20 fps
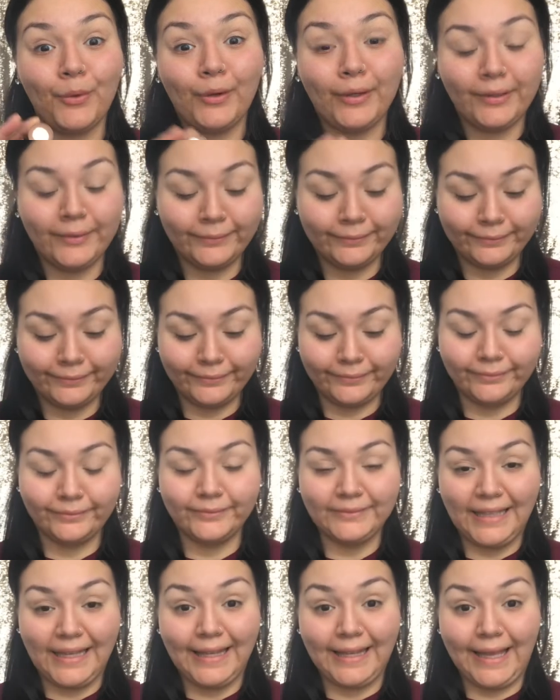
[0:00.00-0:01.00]
more?
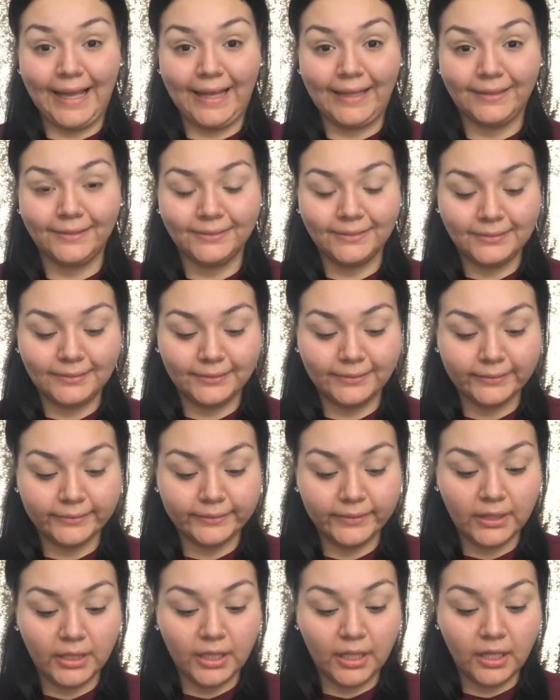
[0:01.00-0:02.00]
Yeah.
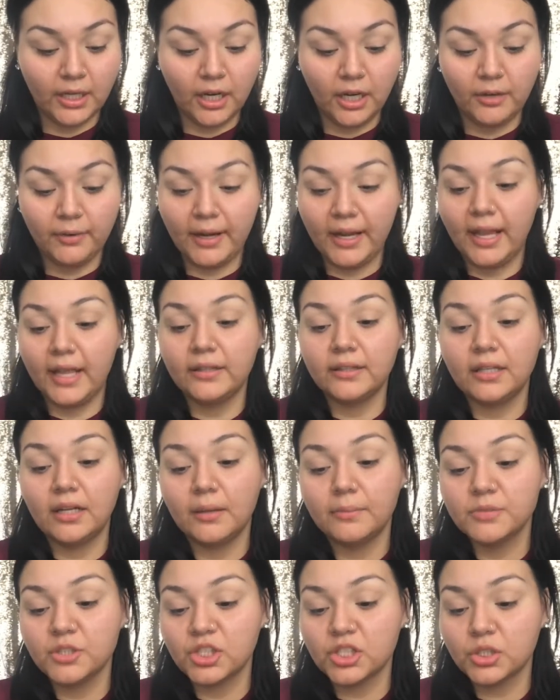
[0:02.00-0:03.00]
Alright, and then
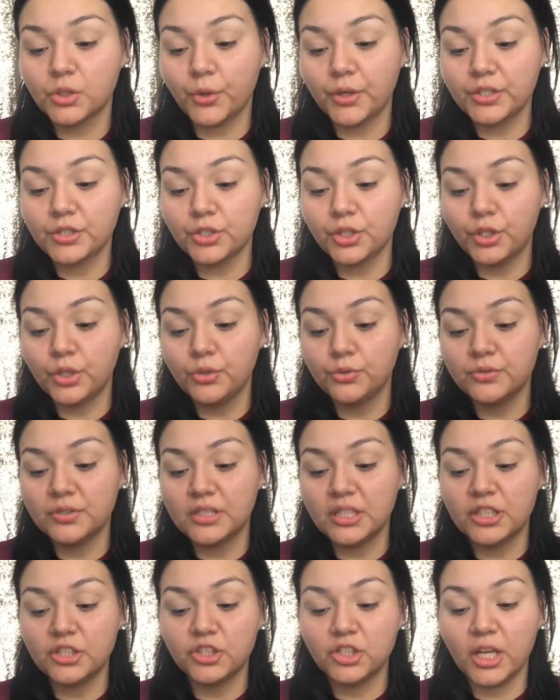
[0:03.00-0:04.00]
I'm just going to use
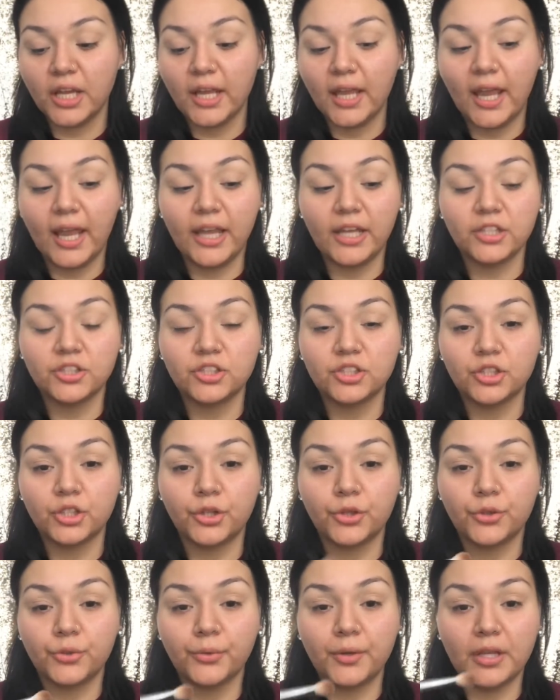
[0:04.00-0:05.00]
the
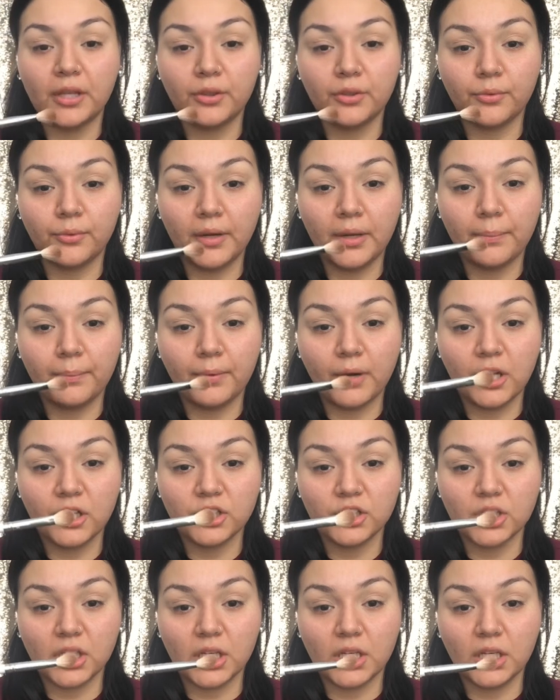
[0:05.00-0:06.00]
JH33
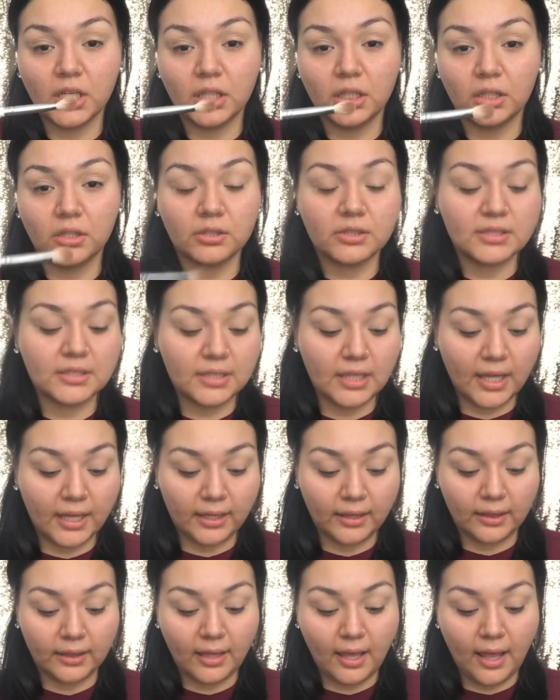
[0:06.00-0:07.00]
brush, and it looks
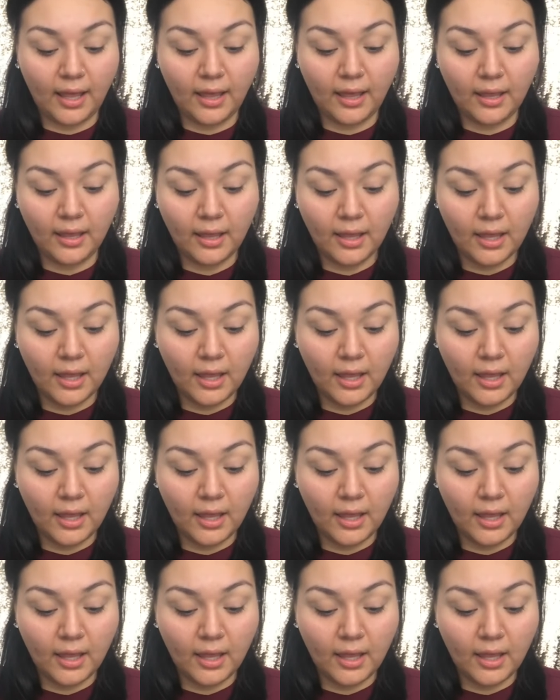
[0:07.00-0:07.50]
like that.